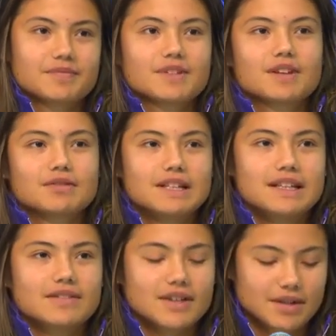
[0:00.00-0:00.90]

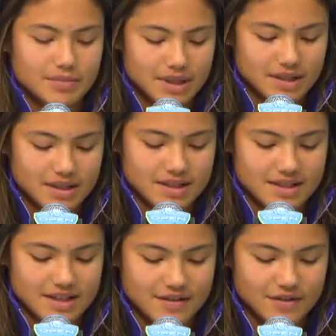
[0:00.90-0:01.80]
relieving,
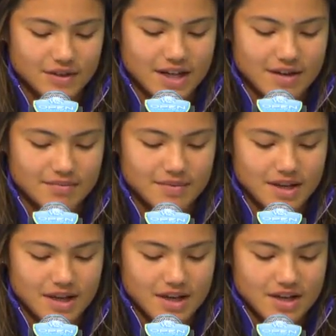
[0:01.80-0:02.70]
because I feel like I'm
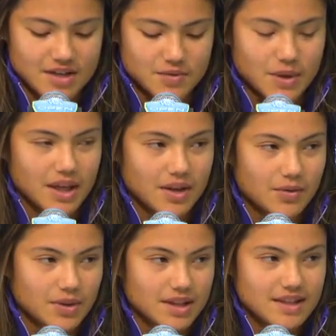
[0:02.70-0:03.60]
swinging
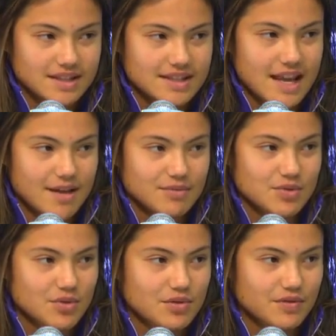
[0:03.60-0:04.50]
with the same
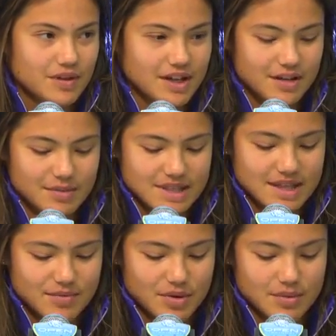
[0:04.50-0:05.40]
sort of freedom as
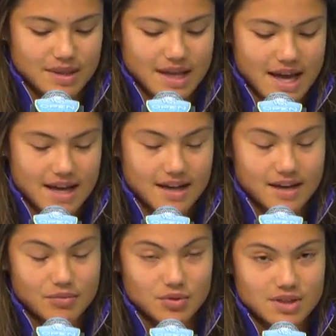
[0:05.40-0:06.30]
I probably had,
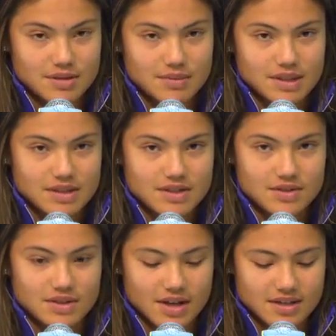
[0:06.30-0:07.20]
like more similar
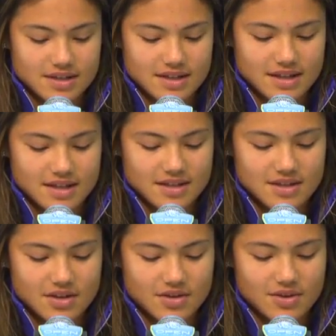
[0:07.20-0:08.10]
to last year.
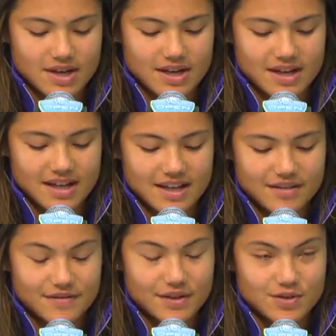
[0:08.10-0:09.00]
So
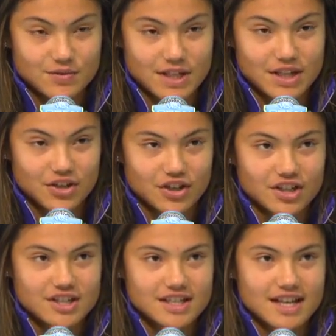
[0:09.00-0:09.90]
it feels really
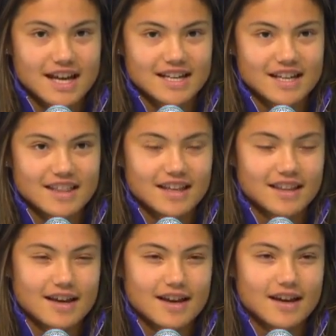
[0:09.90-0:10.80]
good, and I think
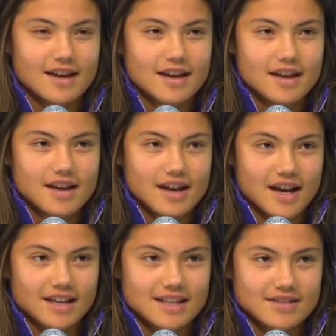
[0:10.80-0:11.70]
that
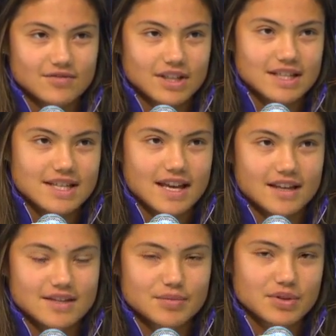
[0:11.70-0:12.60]
I can really take it
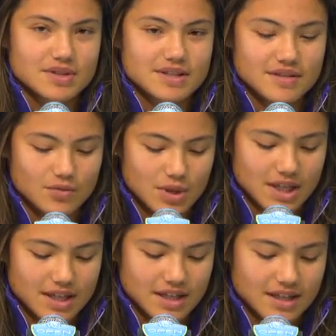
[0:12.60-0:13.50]
as a positive
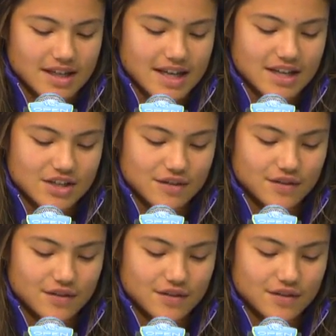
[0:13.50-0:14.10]
week, and I actually feel